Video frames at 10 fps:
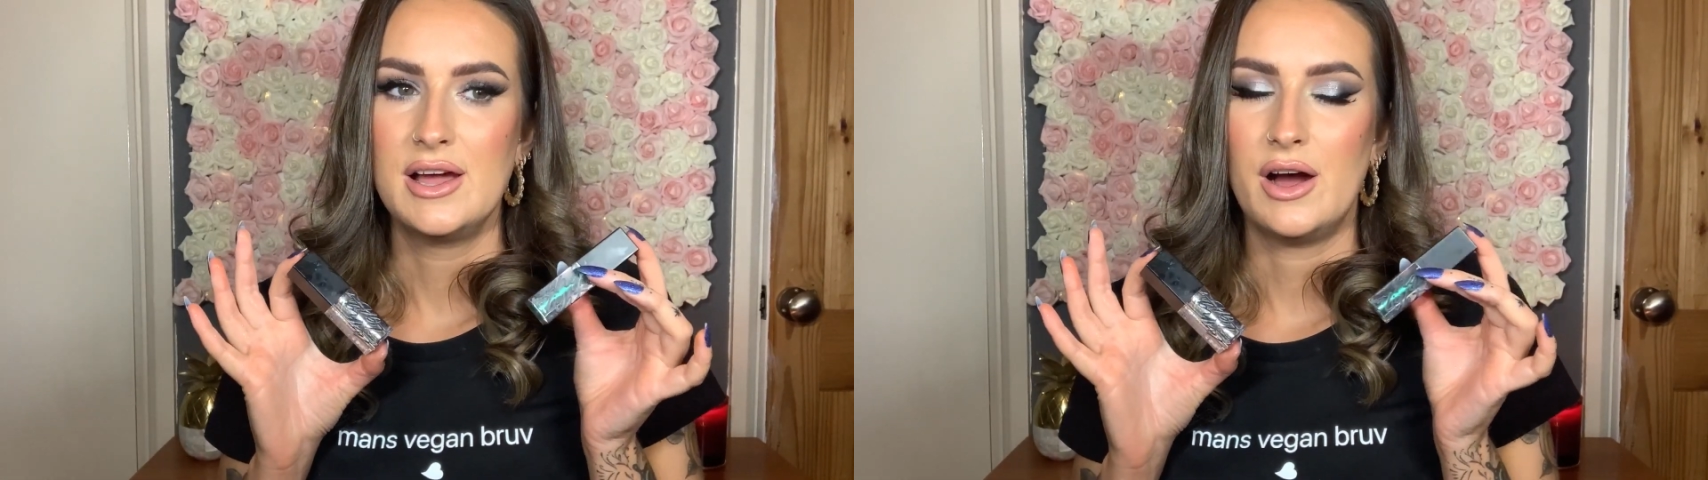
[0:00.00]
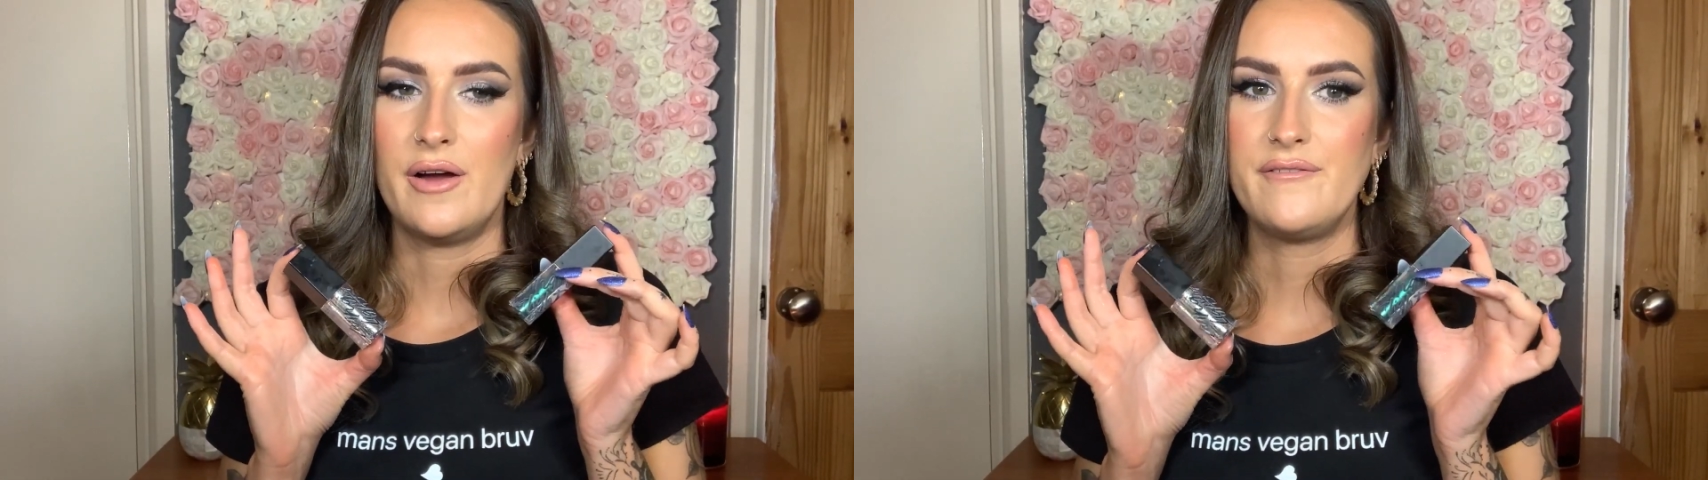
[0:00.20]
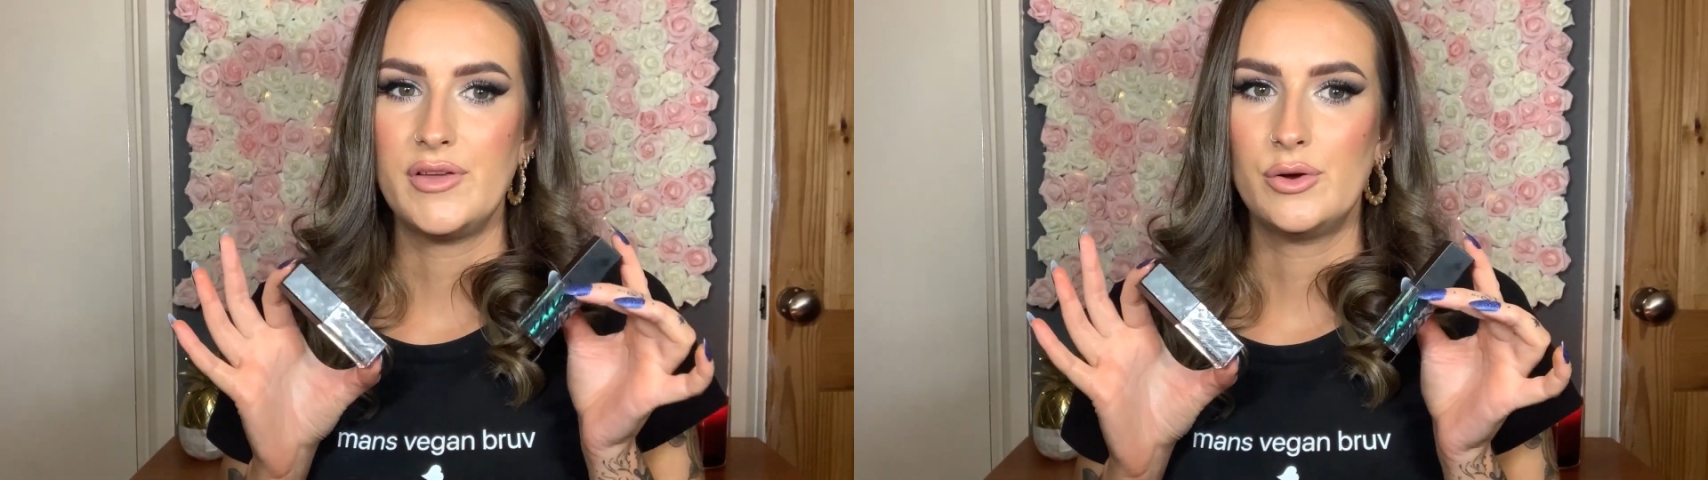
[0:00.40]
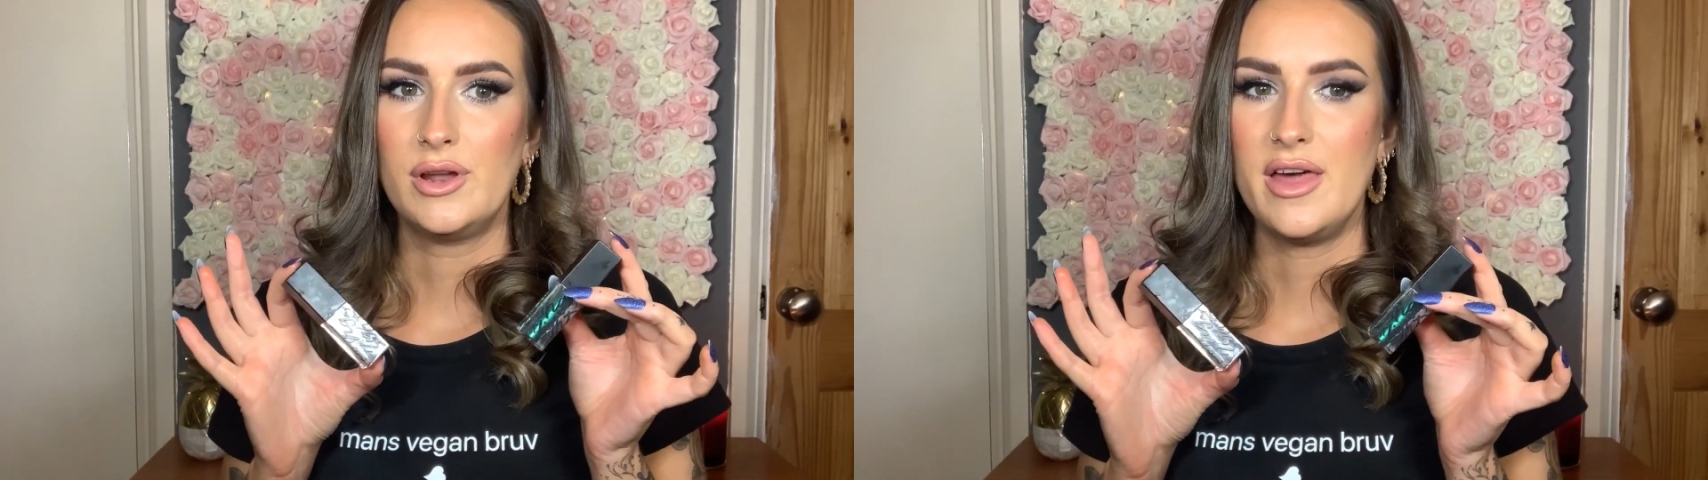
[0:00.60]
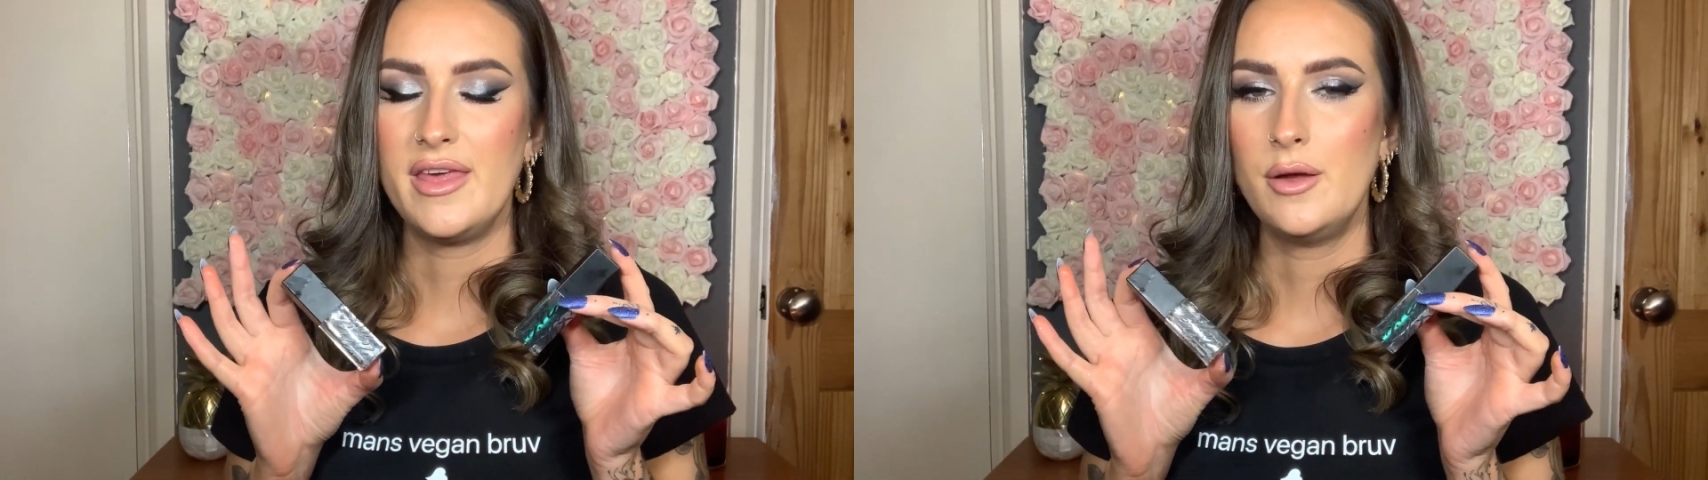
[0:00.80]
I feel
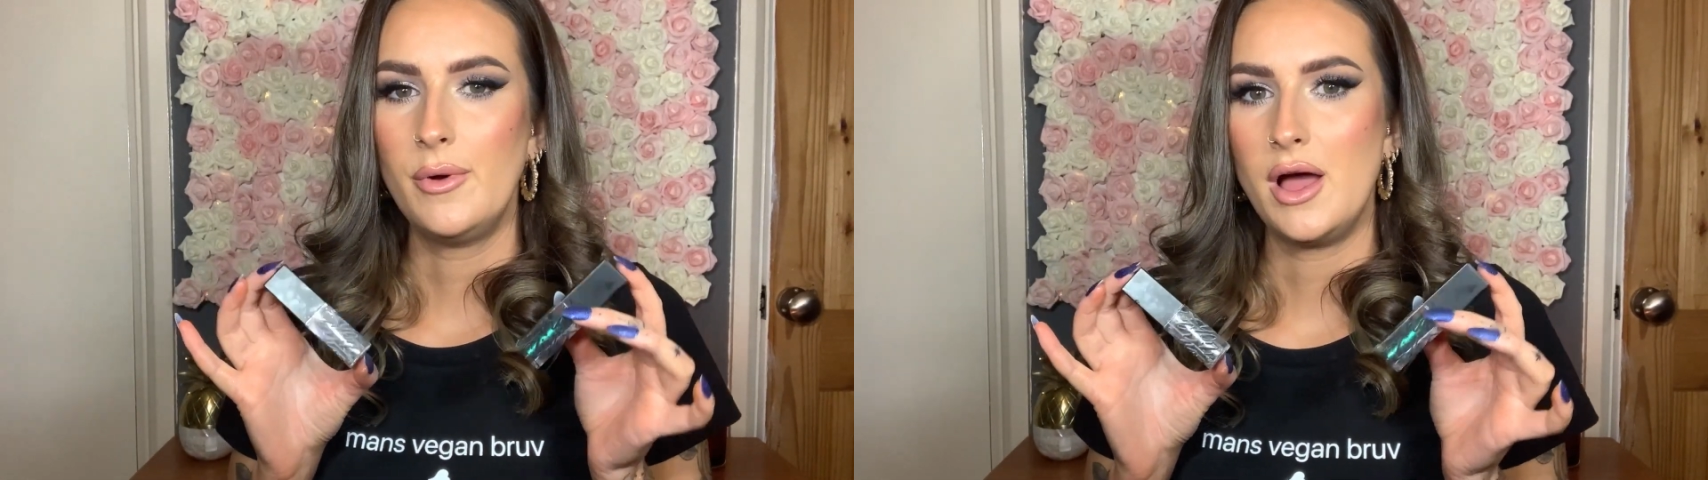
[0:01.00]
like they work